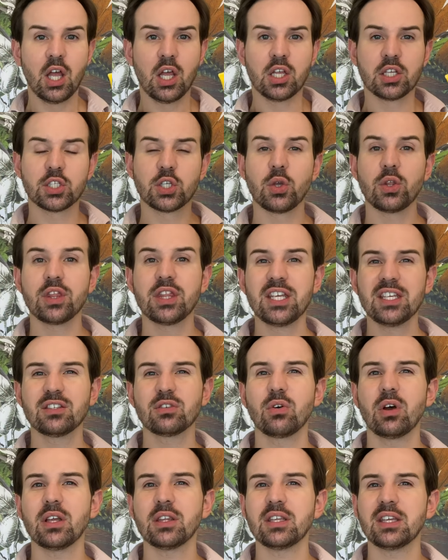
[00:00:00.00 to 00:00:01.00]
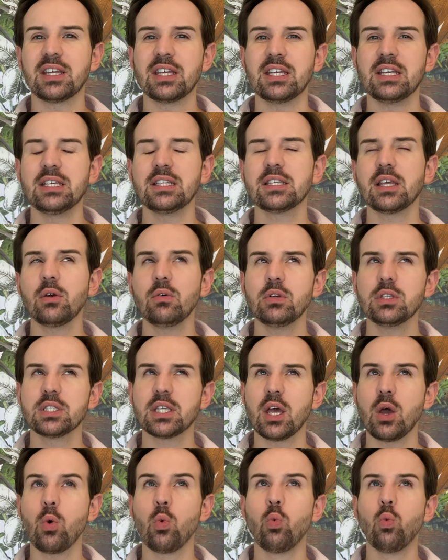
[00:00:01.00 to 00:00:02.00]
So this one is, I would
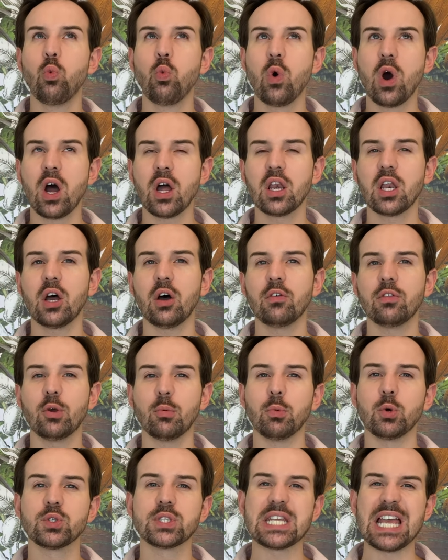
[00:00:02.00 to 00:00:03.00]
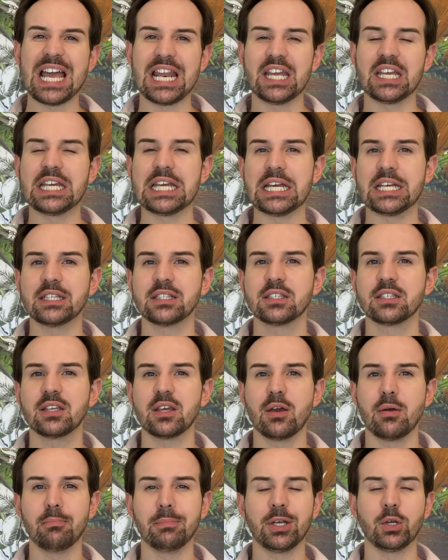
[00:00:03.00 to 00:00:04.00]
say, one of the most elegant
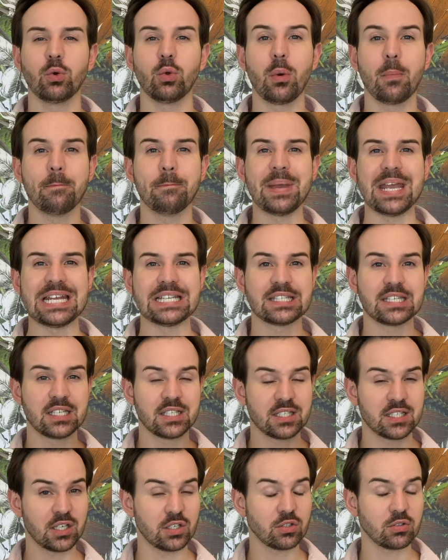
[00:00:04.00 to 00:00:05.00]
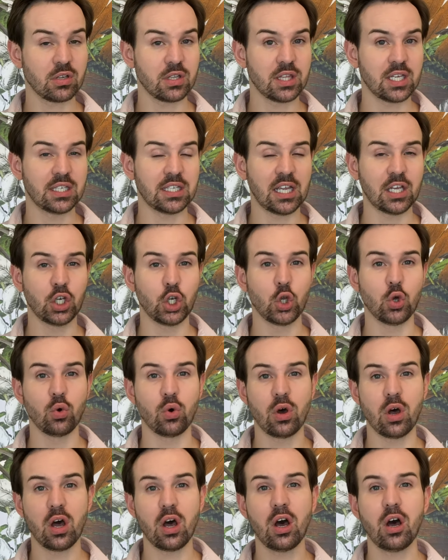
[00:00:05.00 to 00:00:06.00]
uh, mineral-based sunscreen that I
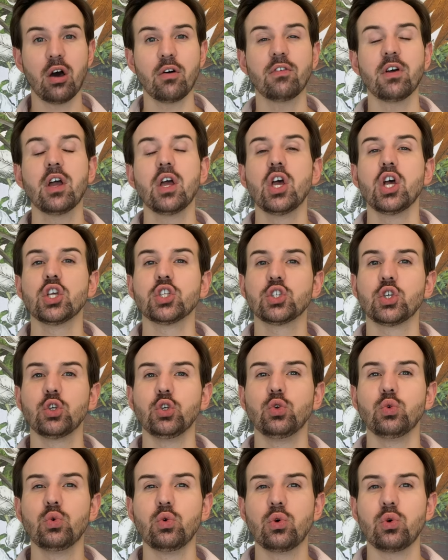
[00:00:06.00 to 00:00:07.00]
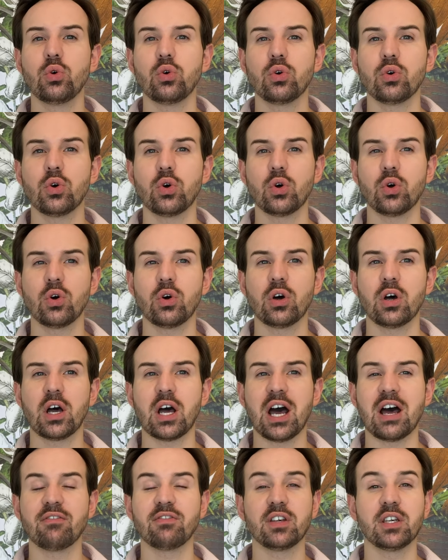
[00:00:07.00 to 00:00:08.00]
know of. So you
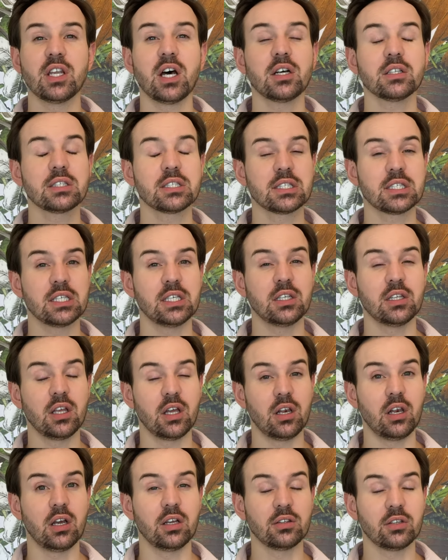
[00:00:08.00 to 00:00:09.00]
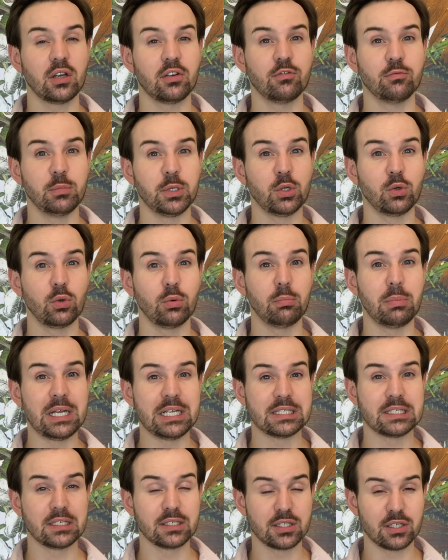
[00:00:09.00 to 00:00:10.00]
have not seen a lot of
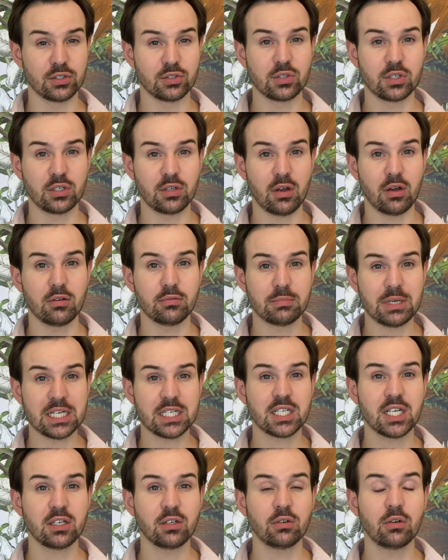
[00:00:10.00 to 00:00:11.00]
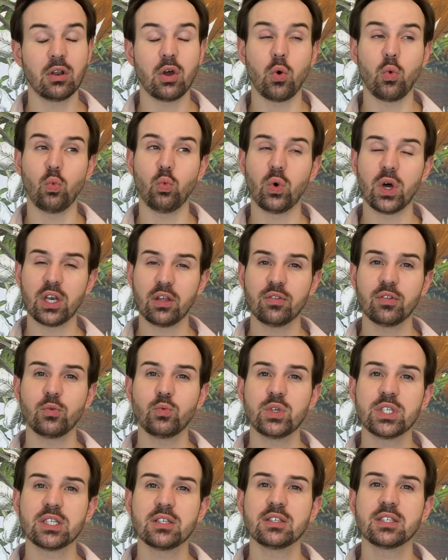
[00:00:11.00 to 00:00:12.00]
mineral-based sunscreen on my channel. One of the
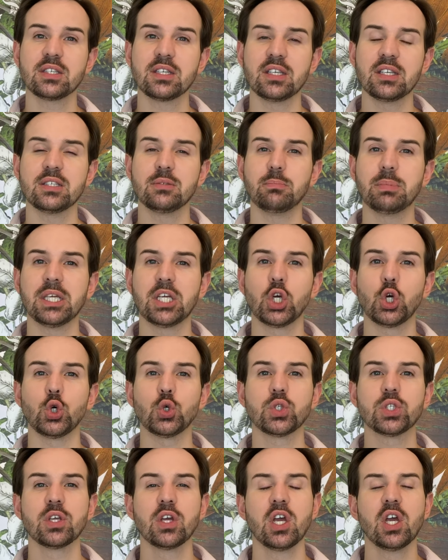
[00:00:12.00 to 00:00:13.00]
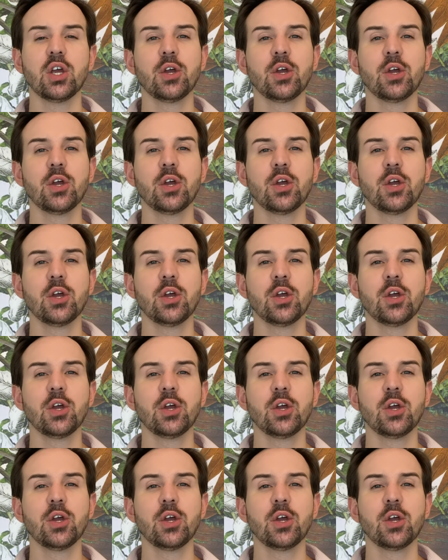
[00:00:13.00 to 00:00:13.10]
reasons is because